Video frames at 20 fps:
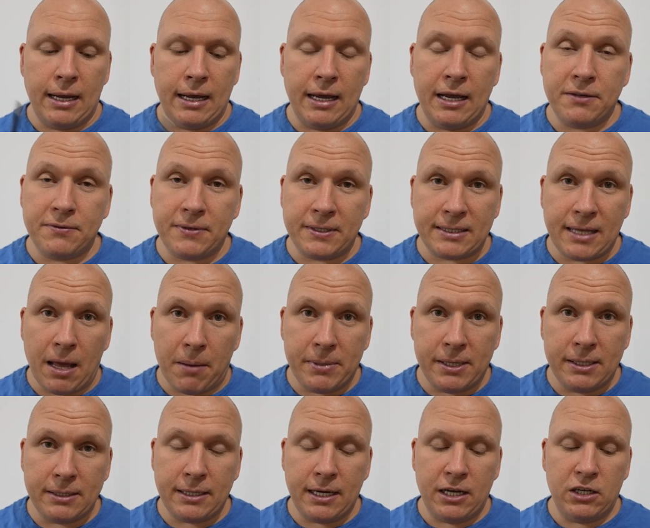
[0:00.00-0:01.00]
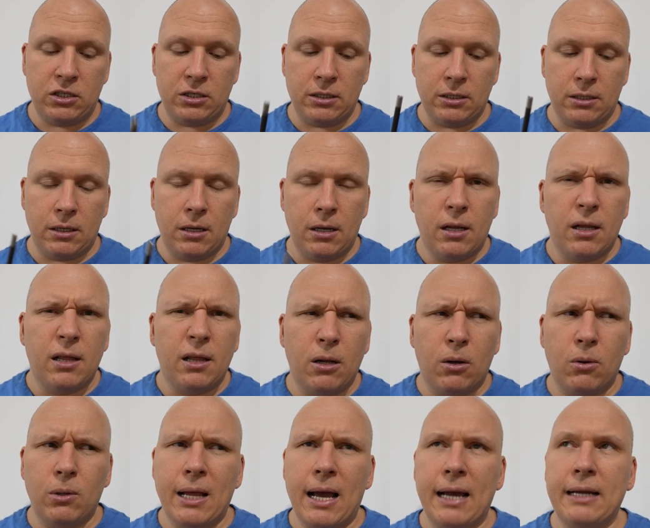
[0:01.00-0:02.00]
Is the stabilization
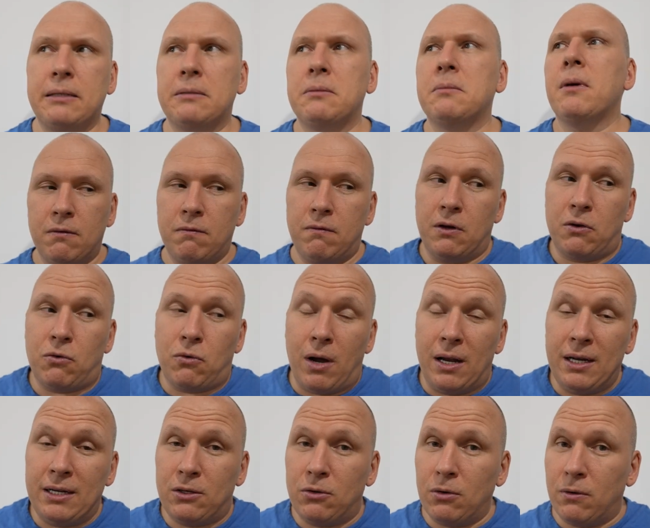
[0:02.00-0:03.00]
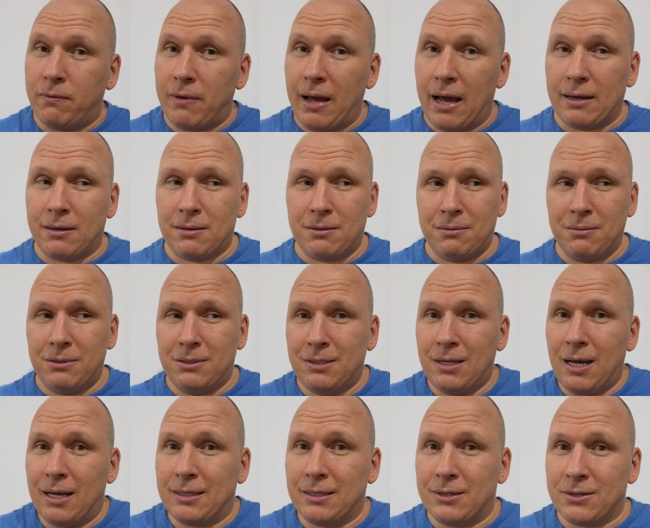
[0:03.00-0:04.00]
low light? The quality of that is
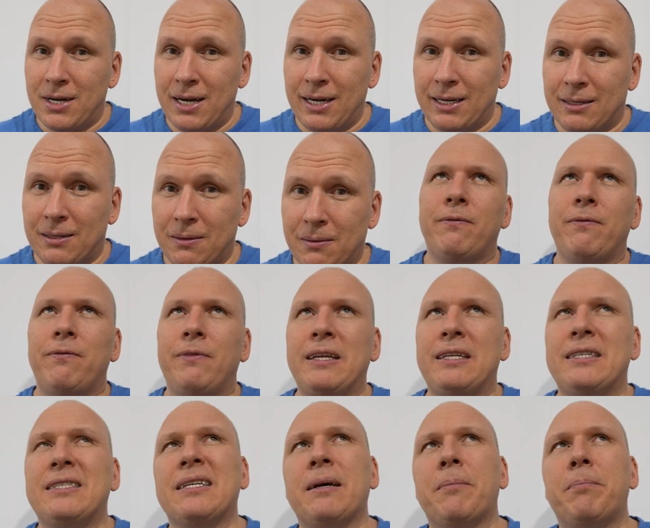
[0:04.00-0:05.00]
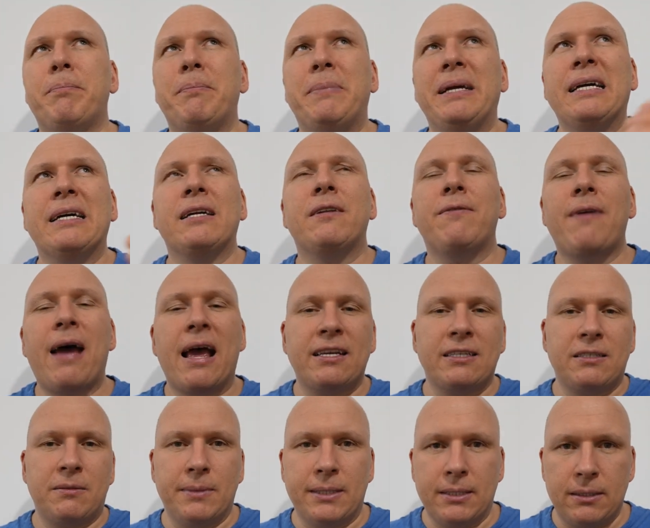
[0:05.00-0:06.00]
not great. It's a big
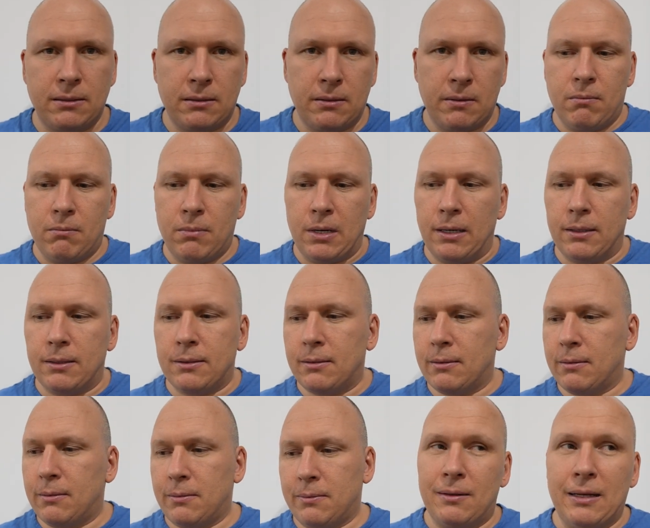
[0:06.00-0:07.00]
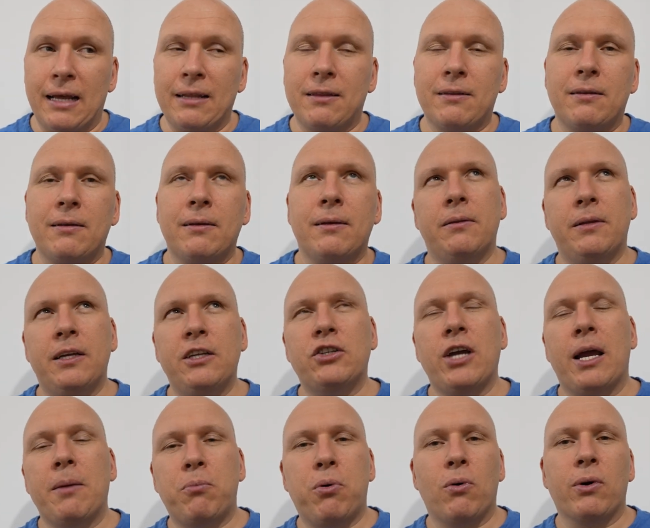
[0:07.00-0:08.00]
advancement, but not
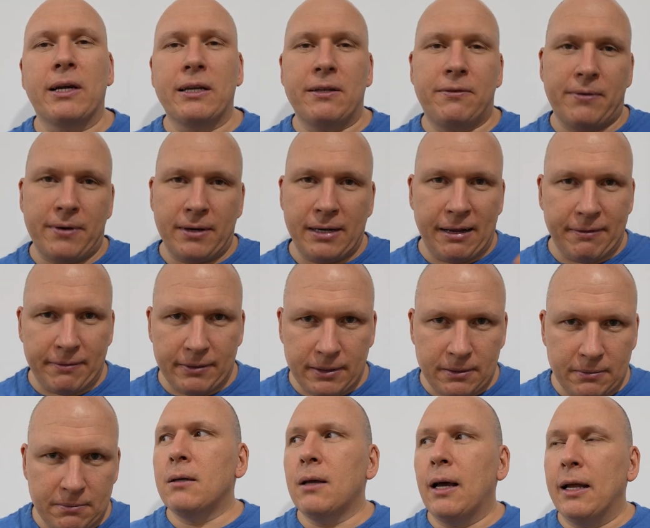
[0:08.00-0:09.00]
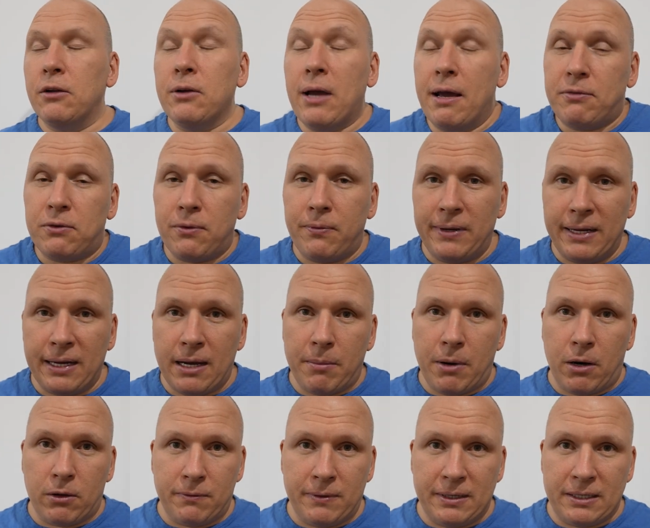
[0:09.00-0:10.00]
DJI Pocket 3 level. And you have to think
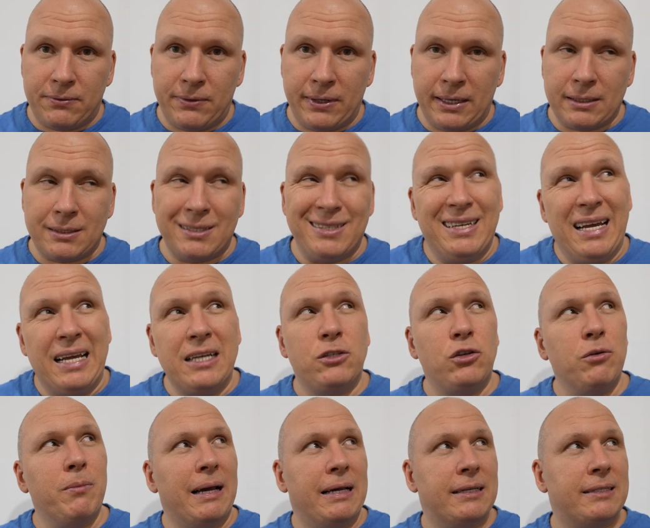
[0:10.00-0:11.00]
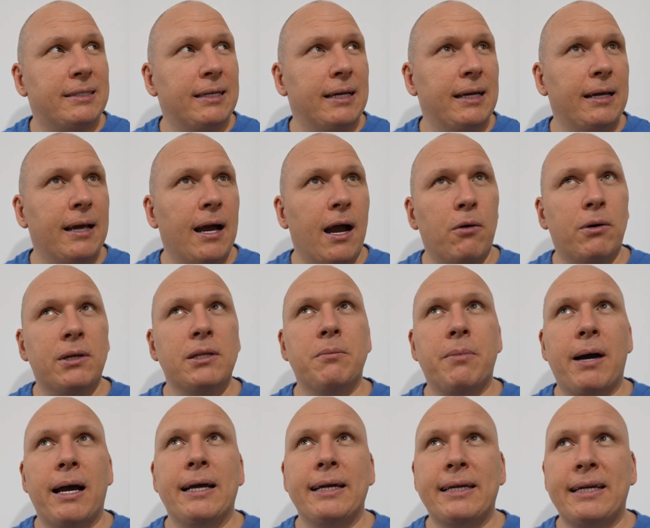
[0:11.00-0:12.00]
about these things. Yes, you might say, I want to
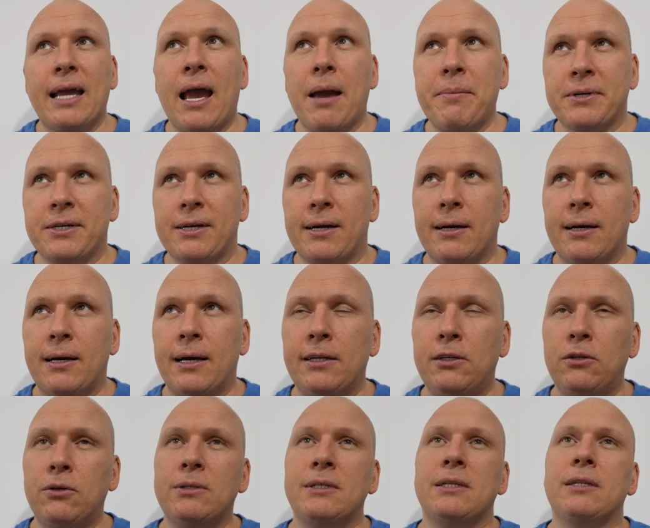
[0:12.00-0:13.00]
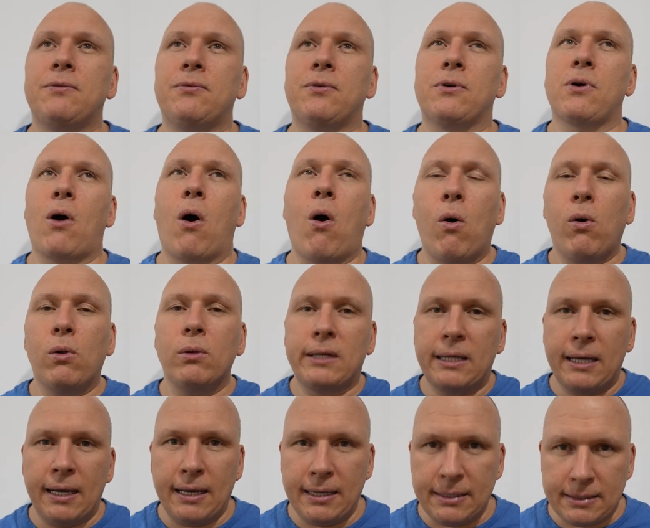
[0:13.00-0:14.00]
buy a camera and use it for all
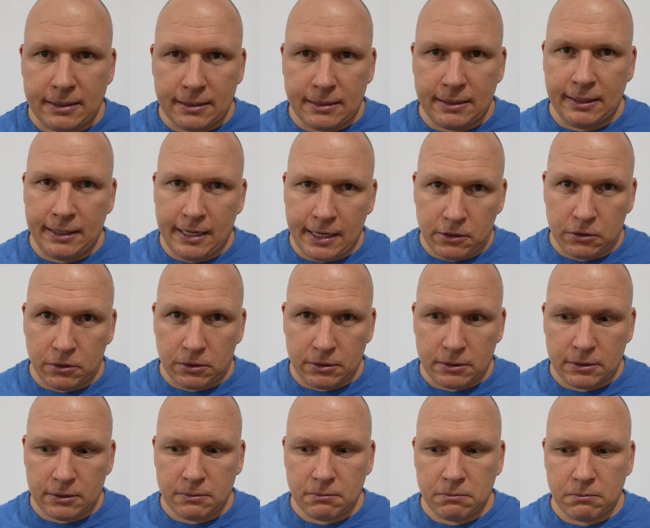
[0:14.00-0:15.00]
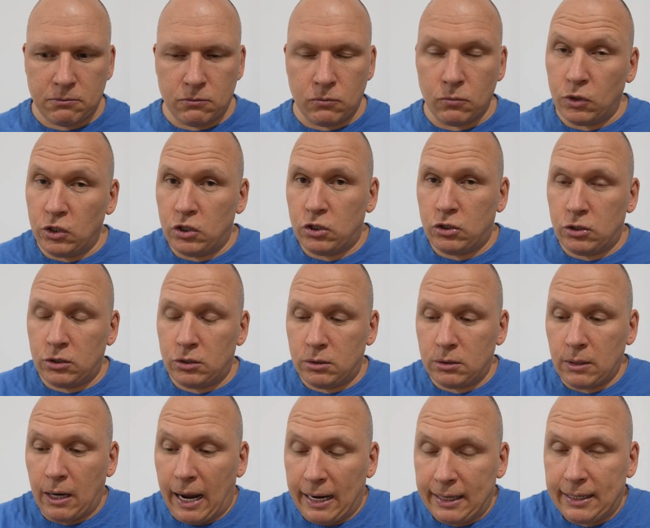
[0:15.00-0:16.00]
case scenarios,
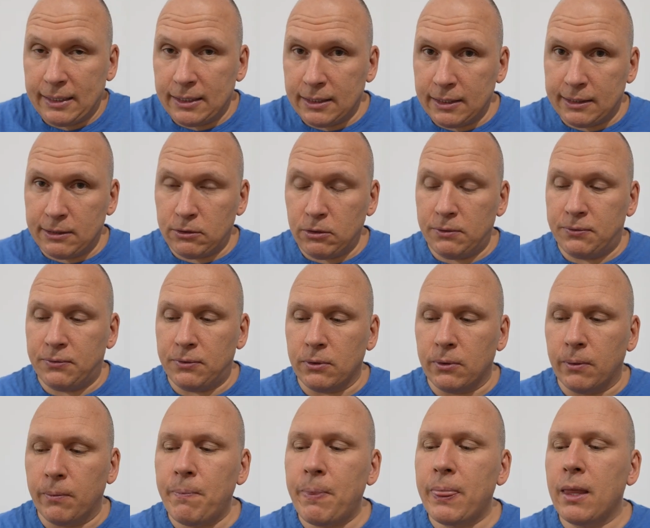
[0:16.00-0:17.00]
which I can agree with you.